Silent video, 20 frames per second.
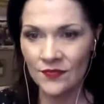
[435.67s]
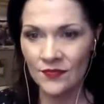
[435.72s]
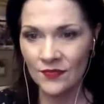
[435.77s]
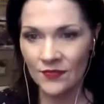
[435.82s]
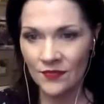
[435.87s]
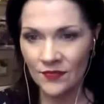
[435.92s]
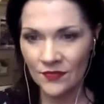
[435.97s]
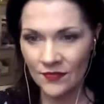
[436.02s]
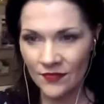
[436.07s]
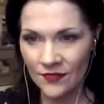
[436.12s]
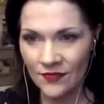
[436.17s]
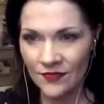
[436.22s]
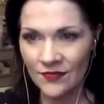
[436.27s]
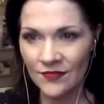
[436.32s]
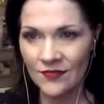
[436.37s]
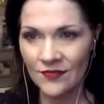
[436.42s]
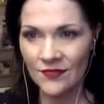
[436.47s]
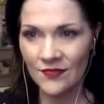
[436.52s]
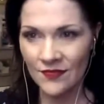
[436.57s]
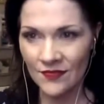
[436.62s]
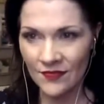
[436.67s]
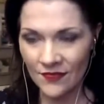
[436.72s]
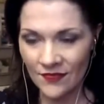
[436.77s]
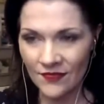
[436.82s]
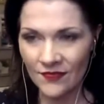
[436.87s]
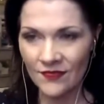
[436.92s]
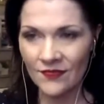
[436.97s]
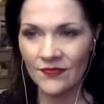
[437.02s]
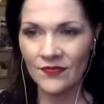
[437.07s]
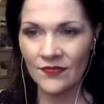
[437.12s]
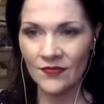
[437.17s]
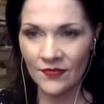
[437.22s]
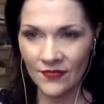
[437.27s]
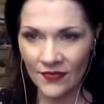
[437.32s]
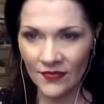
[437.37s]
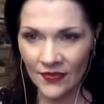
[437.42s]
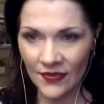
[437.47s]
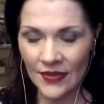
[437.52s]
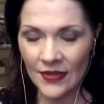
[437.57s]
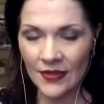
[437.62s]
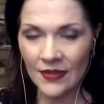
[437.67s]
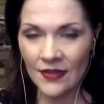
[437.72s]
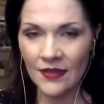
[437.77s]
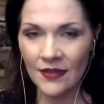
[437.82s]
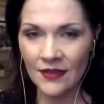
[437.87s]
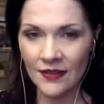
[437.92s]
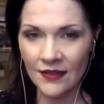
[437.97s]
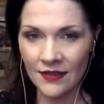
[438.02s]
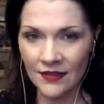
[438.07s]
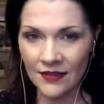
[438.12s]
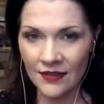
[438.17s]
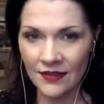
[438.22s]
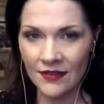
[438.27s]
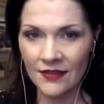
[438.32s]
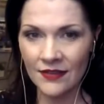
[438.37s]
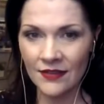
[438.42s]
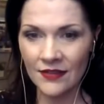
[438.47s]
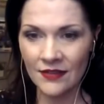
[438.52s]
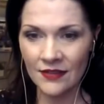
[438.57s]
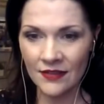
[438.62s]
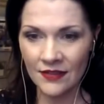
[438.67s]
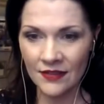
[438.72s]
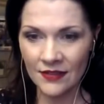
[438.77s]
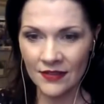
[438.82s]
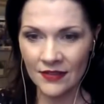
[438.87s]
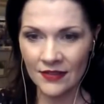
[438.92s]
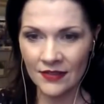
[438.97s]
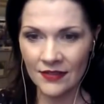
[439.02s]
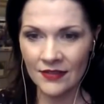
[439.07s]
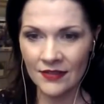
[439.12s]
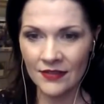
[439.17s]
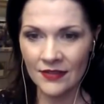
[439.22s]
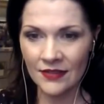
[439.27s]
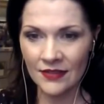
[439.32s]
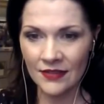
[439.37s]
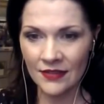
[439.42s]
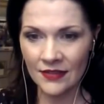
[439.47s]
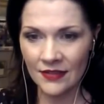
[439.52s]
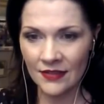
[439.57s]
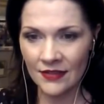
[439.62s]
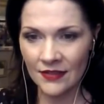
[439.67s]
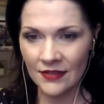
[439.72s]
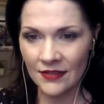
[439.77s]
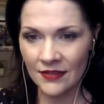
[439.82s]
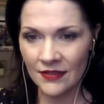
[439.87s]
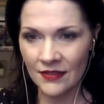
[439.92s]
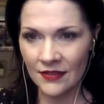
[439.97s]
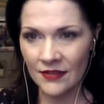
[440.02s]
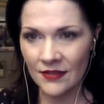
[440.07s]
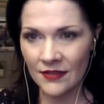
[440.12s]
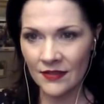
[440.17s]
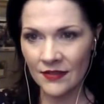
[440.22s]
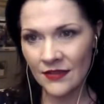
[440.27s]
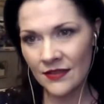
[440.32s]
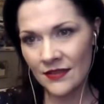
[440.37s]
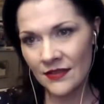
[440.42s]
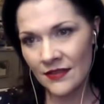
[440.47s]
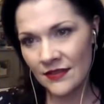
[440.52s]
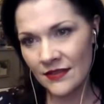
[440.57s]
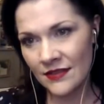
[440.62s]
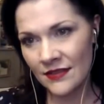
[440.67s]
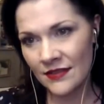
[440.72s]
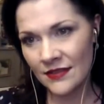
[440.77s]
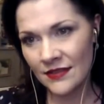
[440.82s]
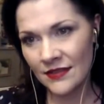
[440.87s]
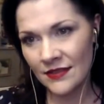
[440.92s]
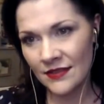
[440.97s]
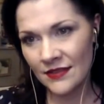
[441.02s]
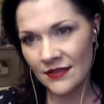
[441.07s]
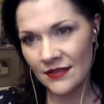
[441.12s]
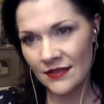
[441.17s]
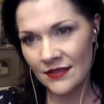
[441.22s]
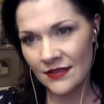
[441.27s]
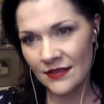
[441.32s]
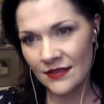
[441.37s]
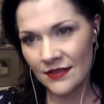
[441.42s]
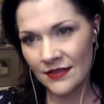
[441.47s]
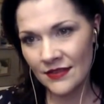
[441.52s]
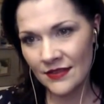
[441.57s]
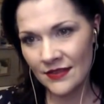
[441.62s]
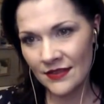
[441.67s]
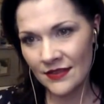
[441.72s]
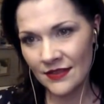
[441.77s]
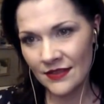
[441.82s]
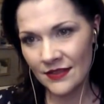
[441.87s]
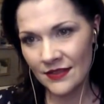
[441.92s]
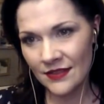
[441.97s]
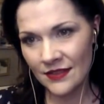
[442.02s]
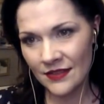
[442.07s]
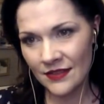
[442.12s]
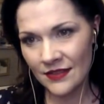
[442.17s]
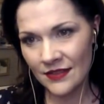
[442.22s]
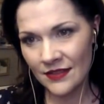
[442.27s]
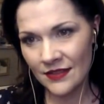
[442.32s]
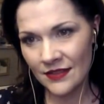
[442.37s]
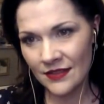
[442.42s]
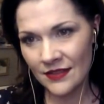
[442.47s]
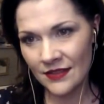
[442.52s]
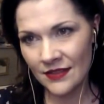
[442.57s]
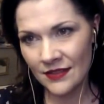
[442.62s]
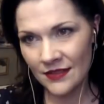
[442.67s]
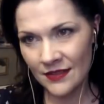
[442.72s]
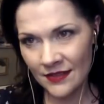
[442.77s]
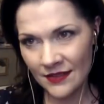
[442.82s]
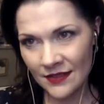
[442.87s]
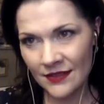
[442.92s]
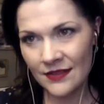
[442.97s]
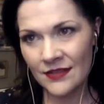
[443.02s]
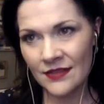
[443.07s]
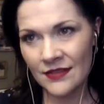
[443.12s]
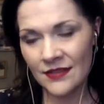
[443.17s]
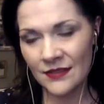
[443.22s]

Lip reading: (not speaking)